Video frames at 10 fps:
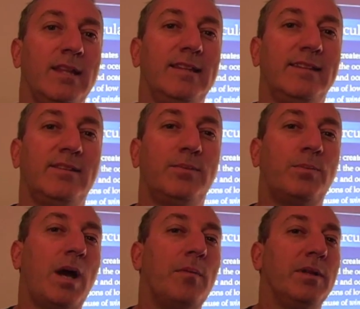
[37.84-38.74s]
that's
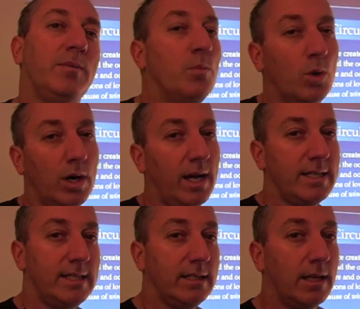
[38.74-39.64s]
probably more
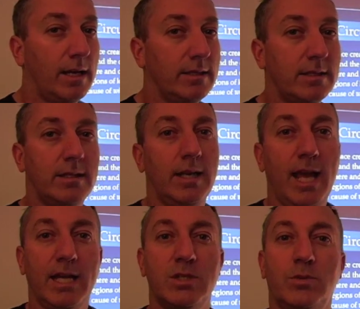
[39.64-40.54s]
idealized than
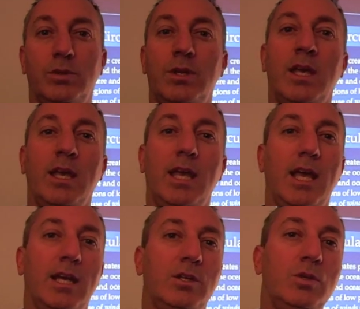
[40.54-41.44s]
actual,
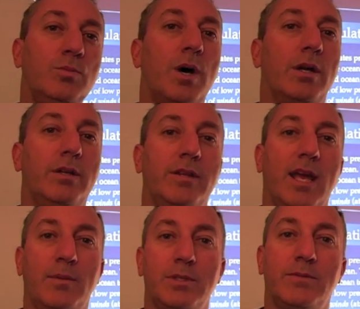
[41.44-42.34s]
and a new model of the
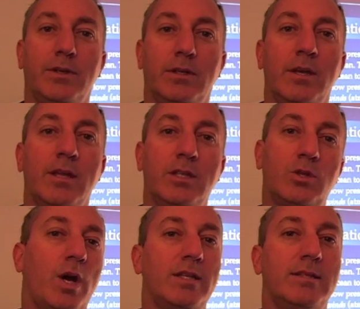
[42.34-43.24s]
atmosphere that
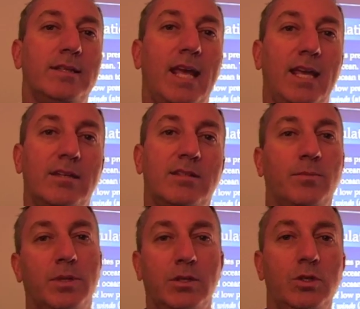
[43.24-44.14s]
tries to take
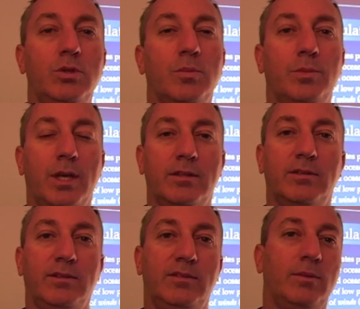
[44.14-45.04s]
some of the new
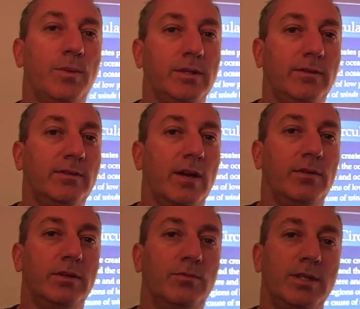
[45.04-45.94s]
complexities that have been
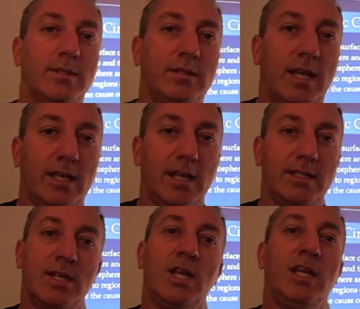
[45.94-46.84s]
discovered in recent
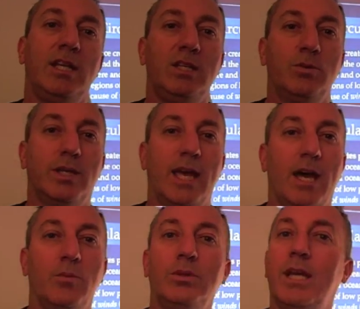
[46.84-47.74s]
decades into
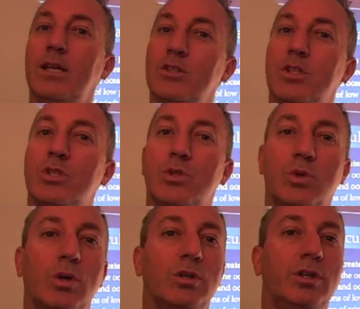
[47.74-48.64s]
account. We'll take a
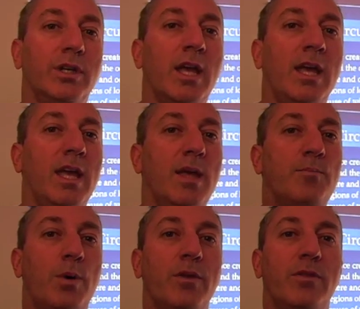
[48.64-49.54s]
short look
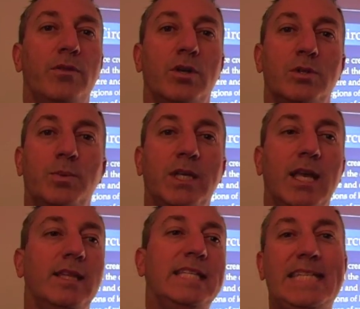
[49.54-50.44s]
at both of those, but
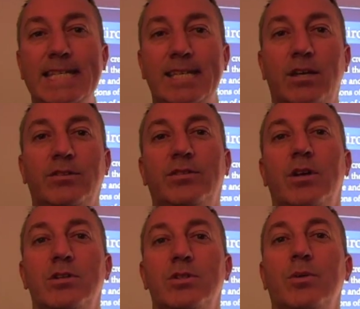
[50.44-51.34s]
again, the details
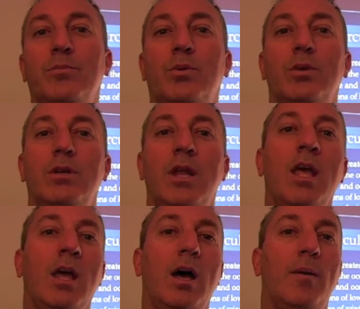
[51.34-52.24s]
aren't so important.
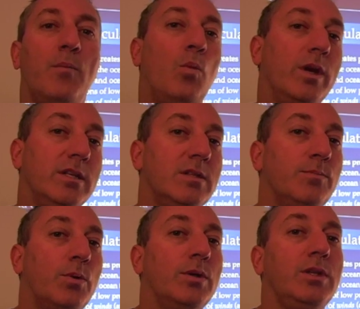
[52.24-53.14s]
Um, what is
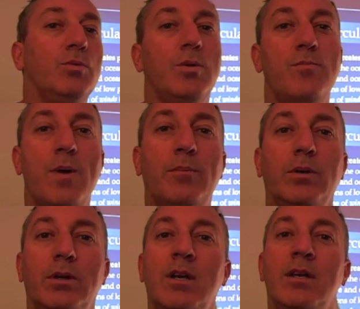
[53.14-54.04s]
important, you
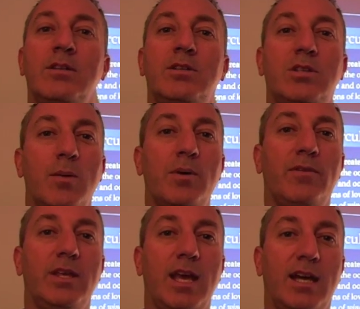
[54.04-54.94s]
remember some of
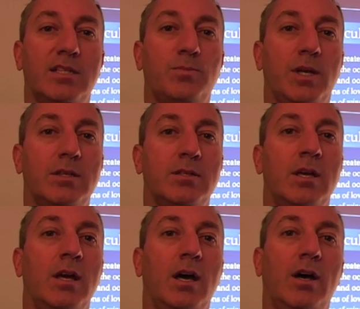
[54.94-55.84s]
the aspects
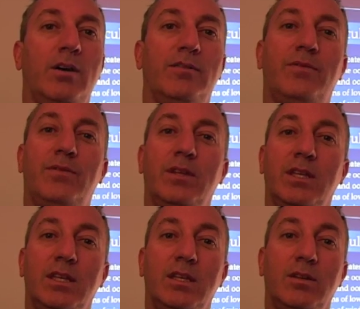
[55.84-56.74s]
of
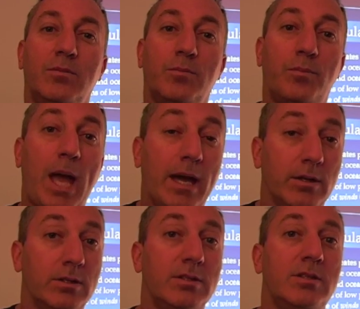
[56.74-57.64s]
the
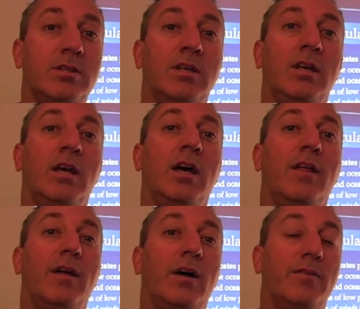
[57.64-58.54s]
patterns
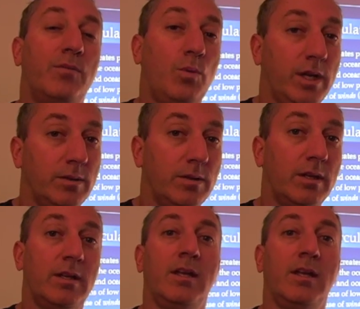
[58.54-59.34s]
of wind